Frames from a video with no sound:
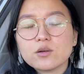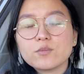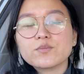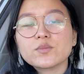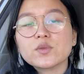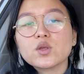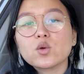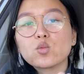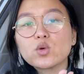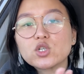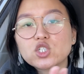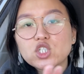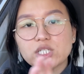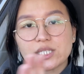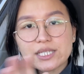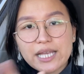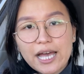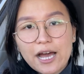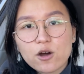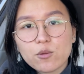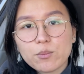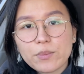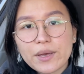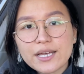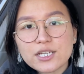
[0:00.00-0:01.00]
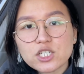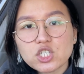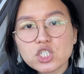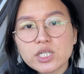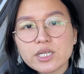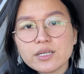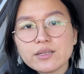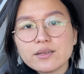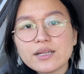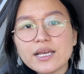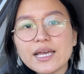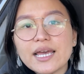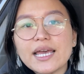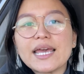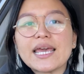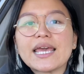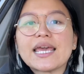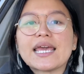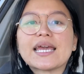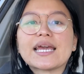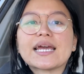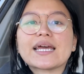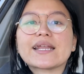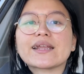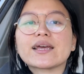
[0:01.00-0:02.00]
which is outpatient,
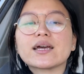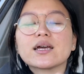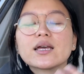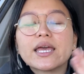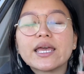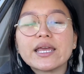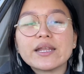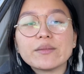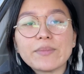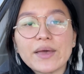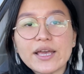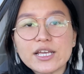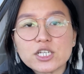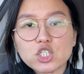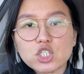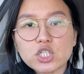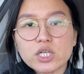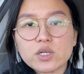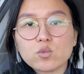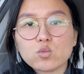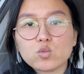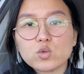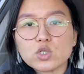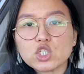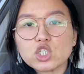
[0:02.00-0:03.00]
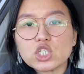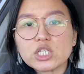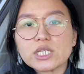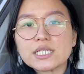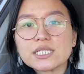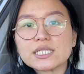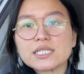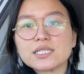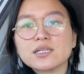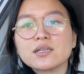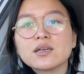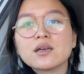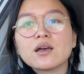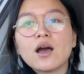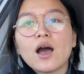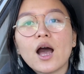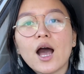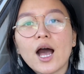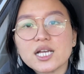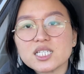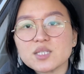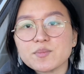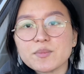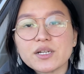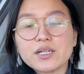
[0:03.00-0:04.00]
and inpatient, which is
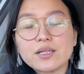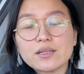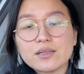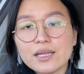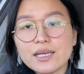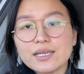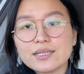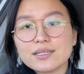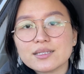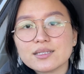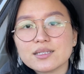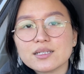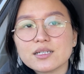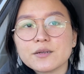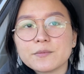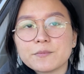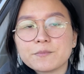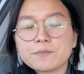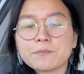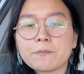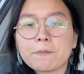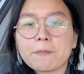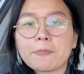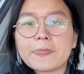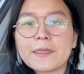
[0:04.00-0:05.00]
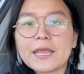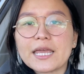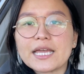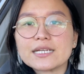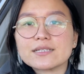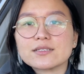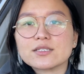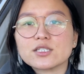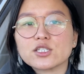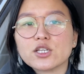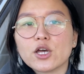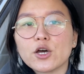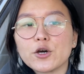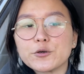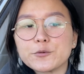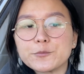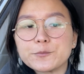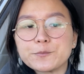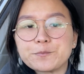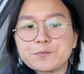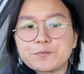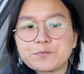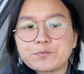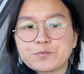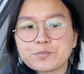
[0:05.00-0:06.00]
hospitalist. And so
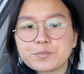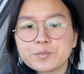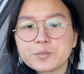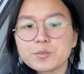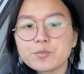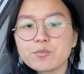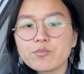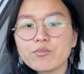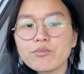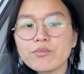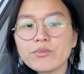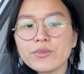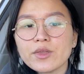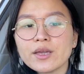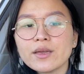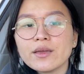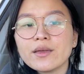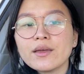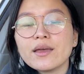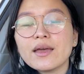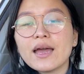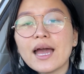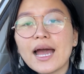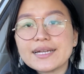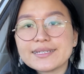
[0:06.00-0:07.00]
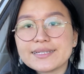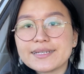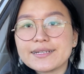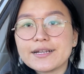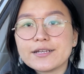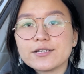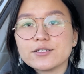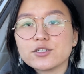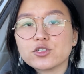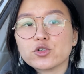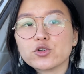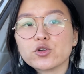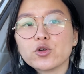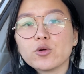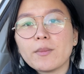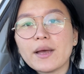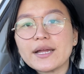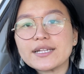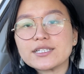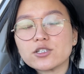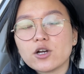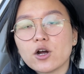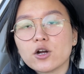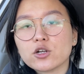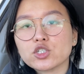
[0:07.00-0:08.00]
as an internal med
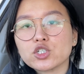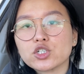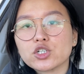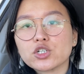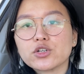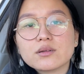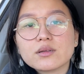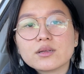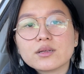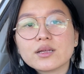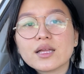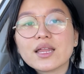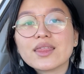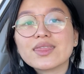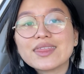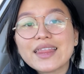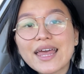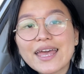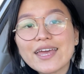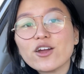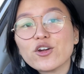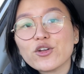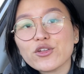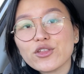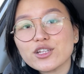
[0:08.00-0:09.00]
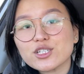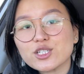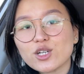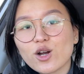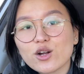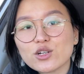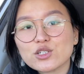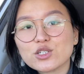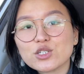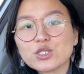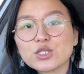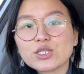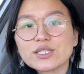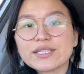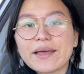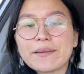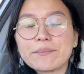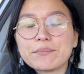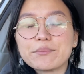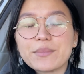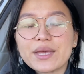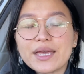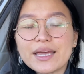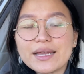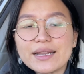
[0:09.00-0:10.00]
doctor, they are the doctors that
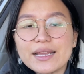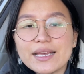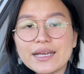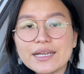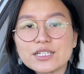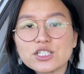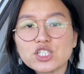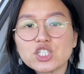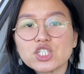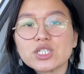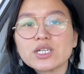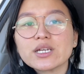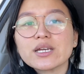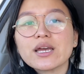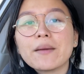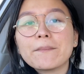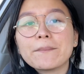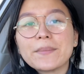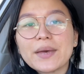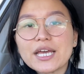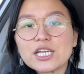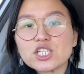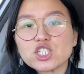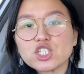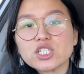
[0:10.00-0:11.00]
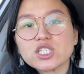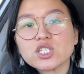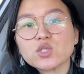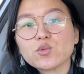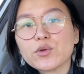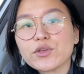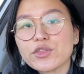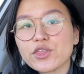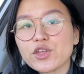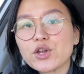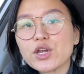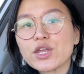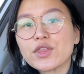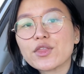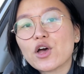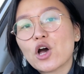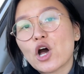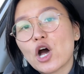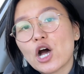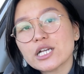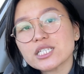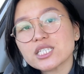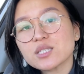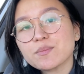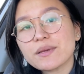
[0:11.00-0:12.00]
manage patients when they're in the
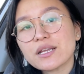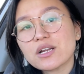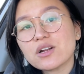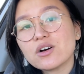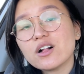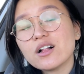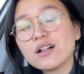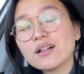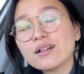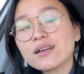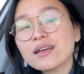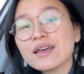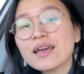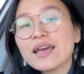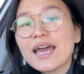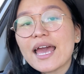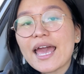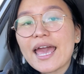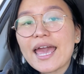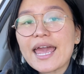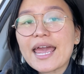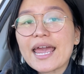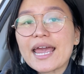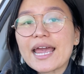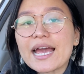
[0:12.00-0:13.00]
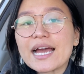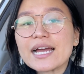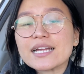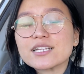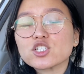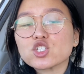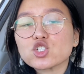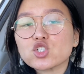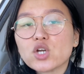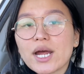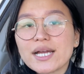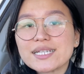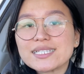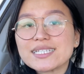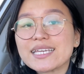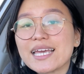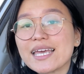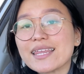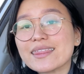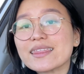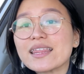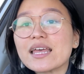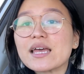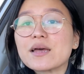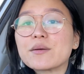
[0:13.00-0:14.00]
hospital and try to
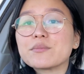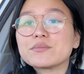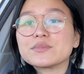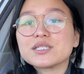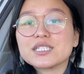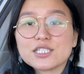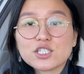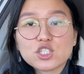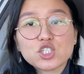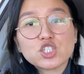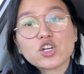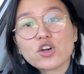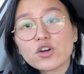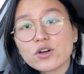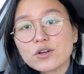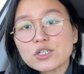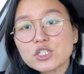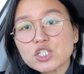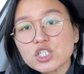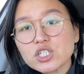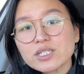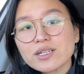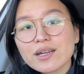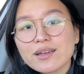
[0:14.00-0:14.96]
get them discharged